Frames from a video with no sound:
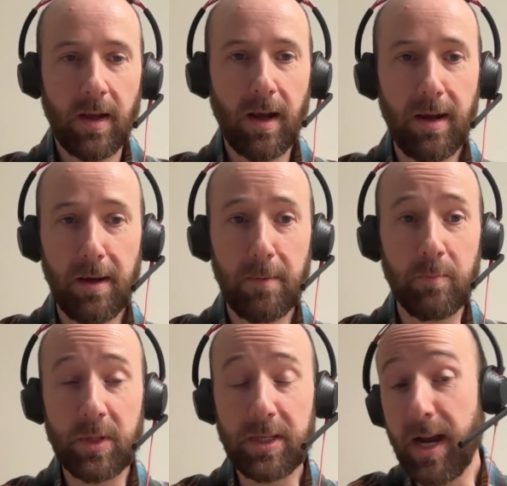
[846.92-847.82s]

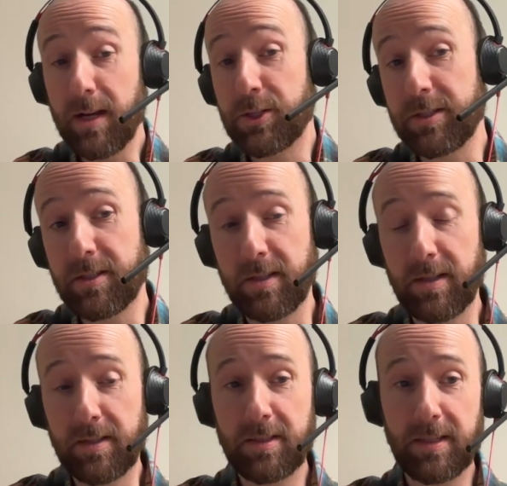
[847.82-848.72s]
Yeah, just
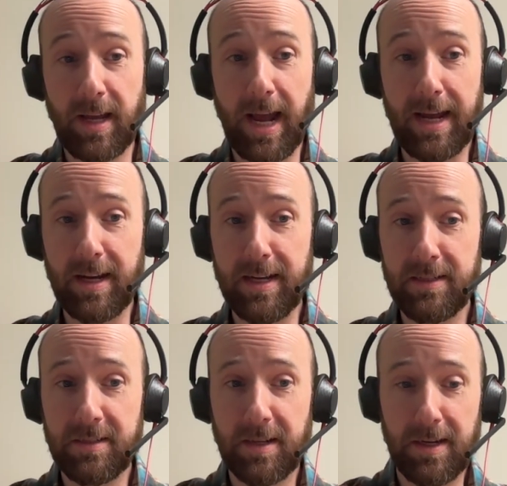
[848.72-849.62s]
to add
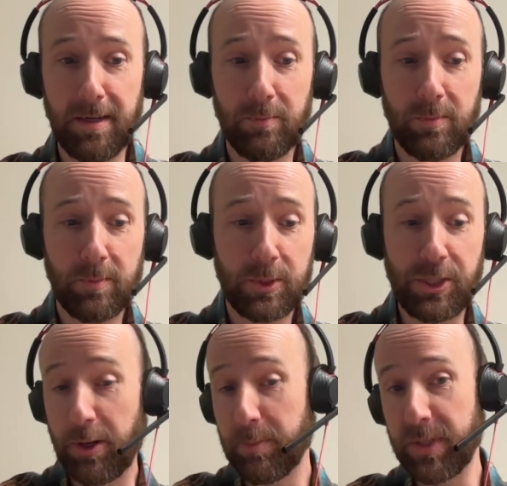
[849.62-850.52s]
on,
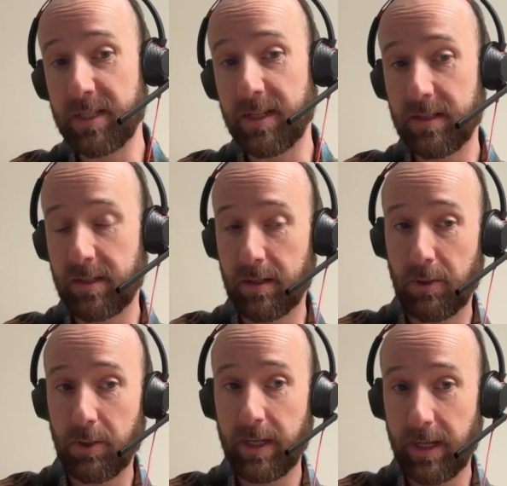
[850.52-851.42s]
gRPC is
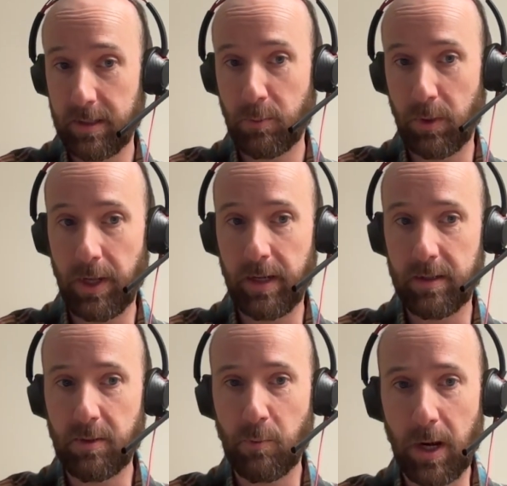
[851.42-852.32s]
another case where that
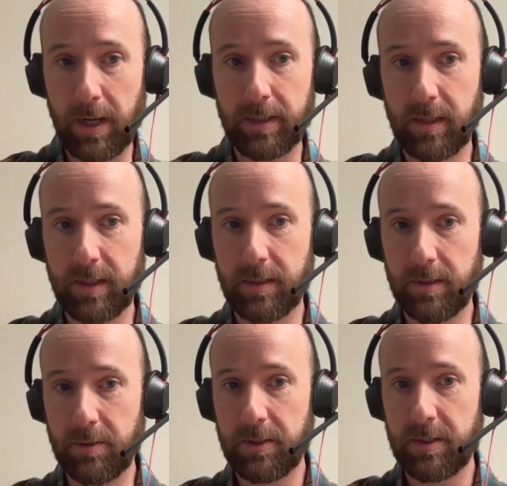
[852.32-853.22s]
is a widely
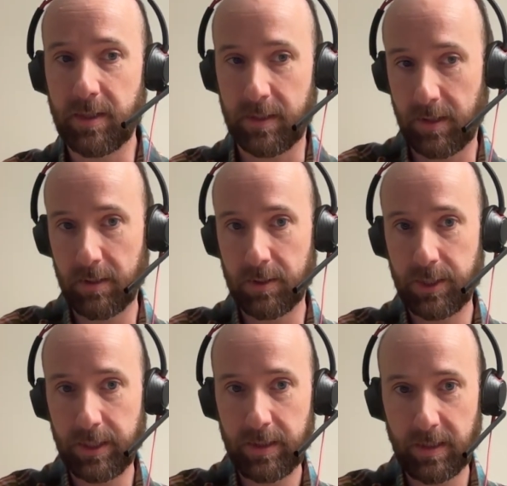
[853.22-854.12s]
used
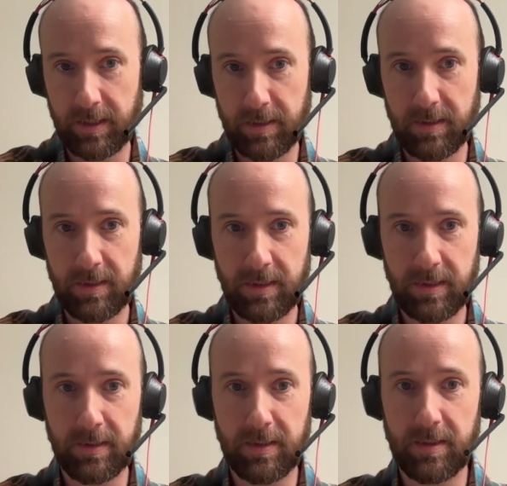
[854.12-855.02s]
technology in
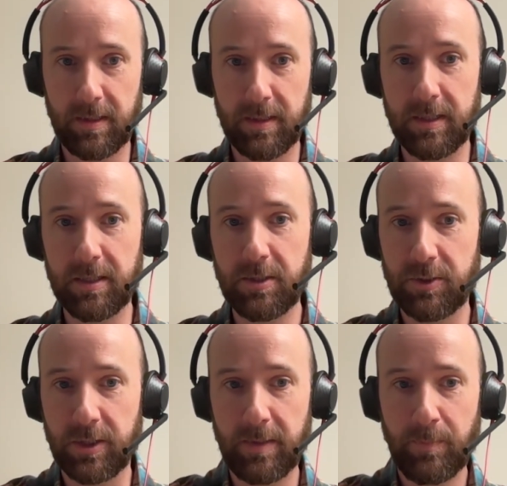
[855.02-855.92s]
the
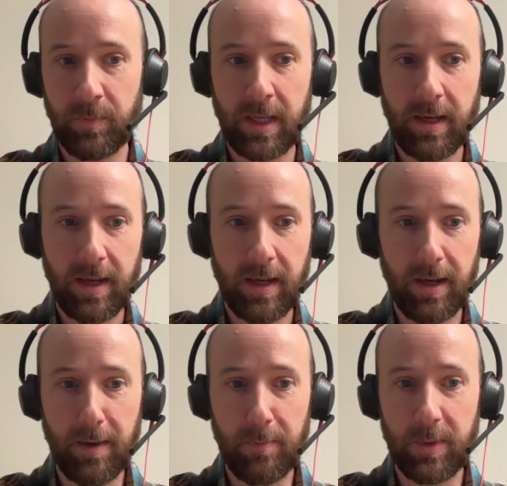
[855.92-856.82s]
industry,
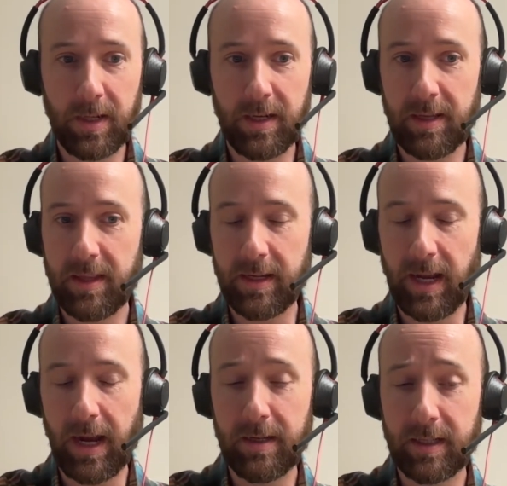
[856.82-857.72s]
and I think
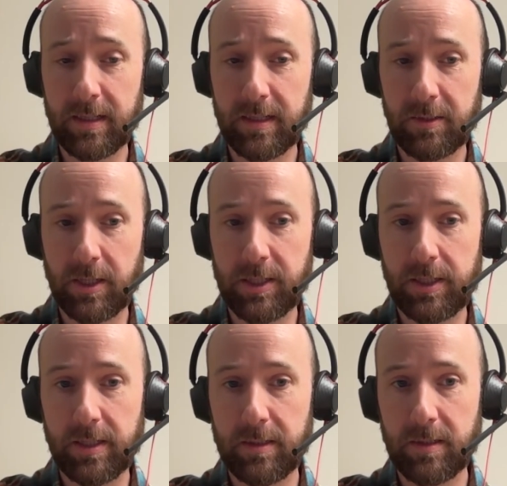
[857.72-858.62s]
adding an
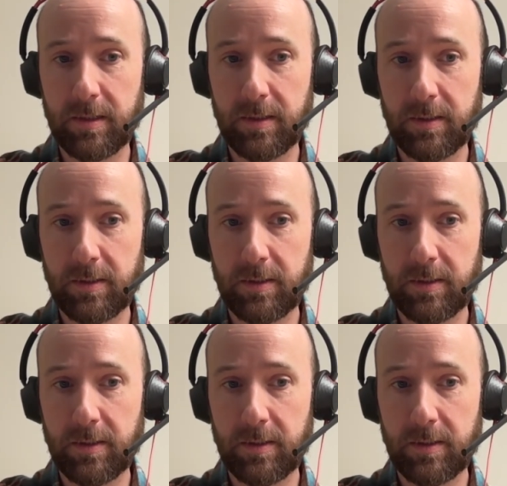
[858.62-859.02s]
integration into